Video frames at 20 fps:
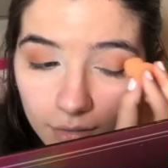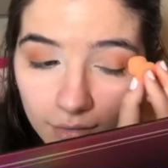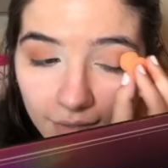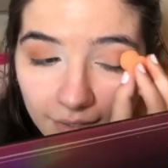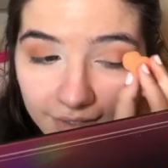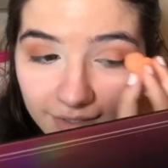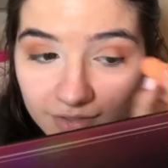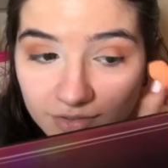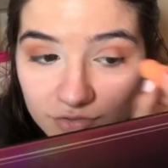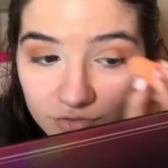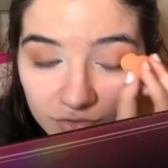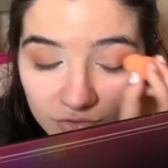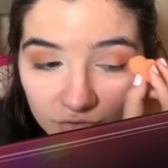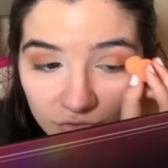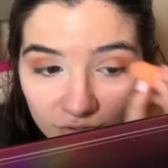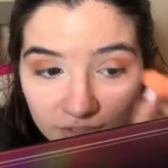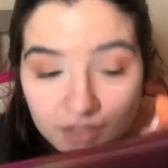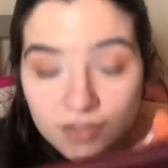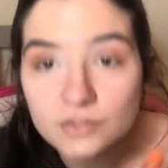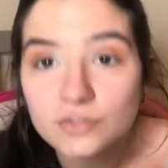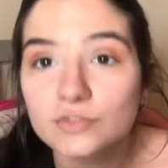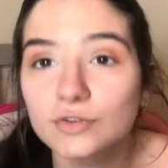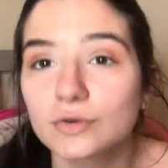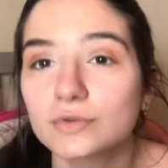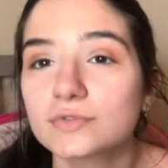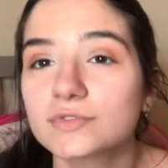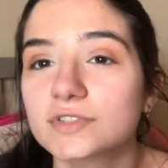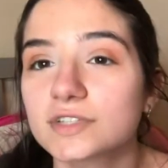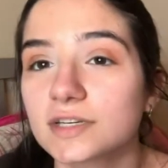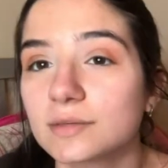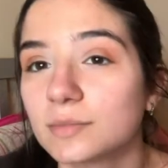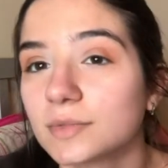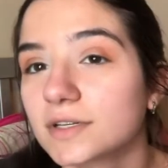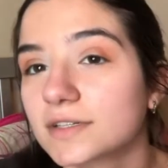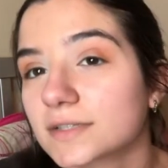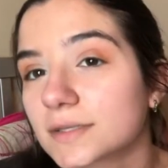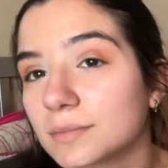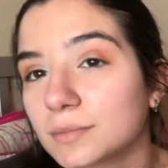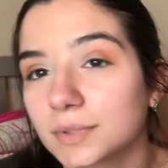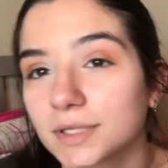Like, it's just looking so
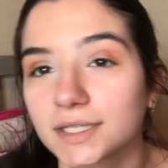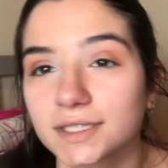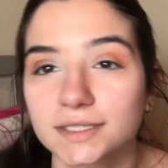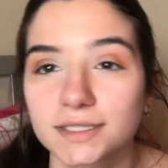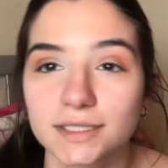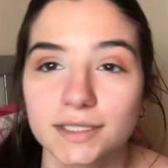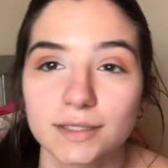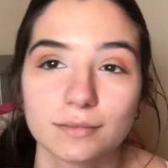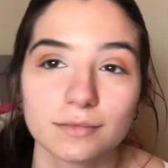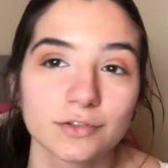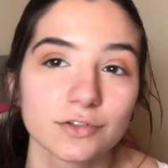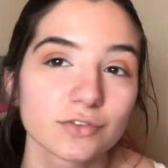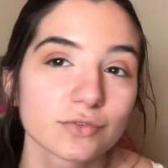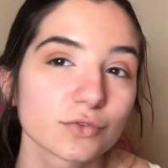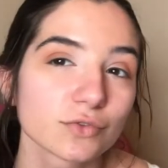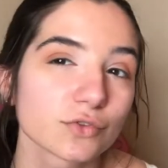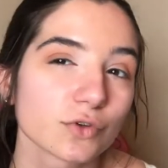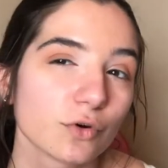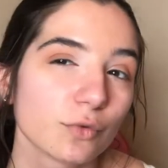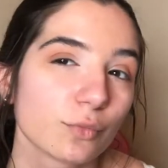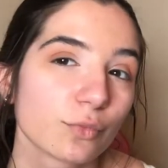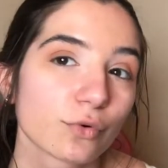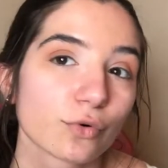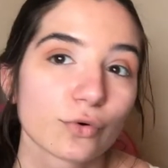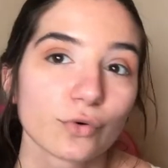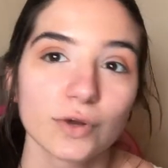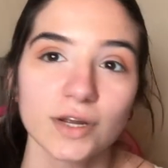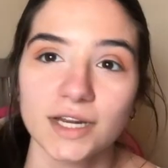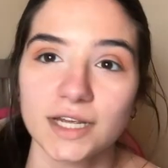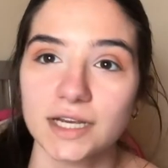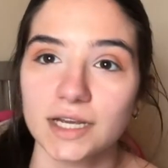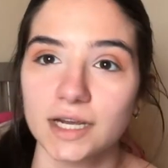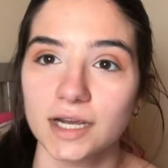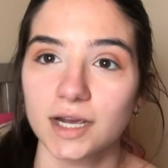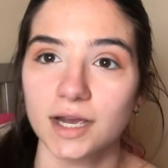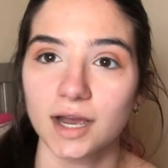seamless and blended and just so pretty.